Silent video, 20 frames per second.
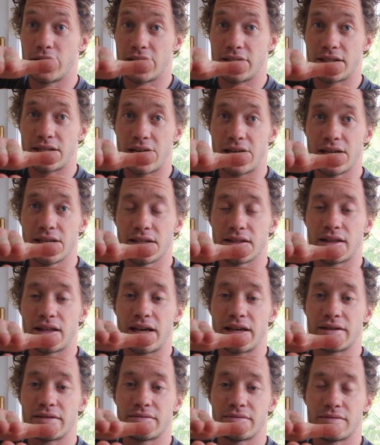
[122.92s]
in tight,
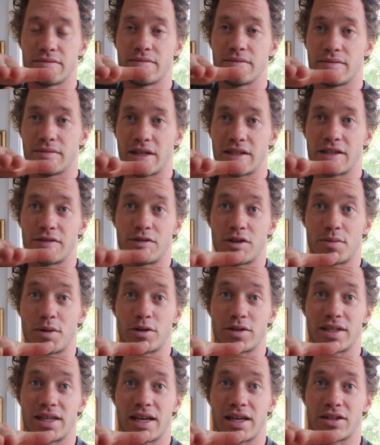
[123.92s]
like as if you're
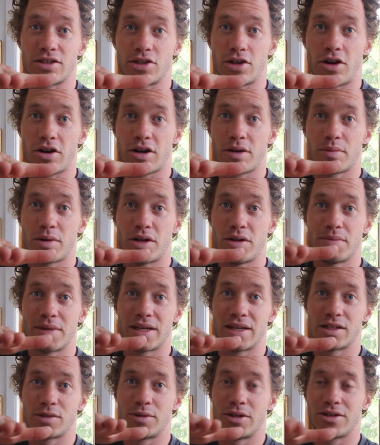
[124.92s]
about to kick a soccer ball,
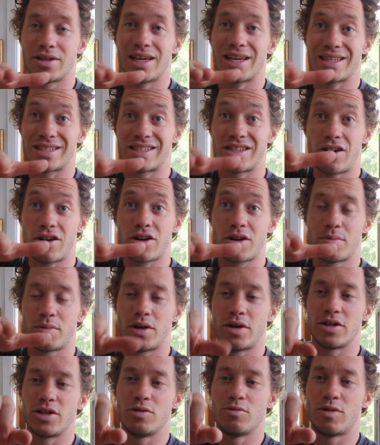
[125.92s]
because when you kick a soccer
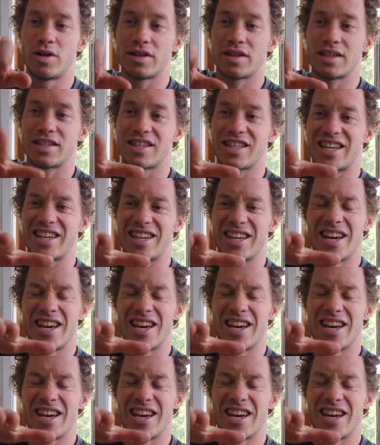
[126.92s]
ball, you want this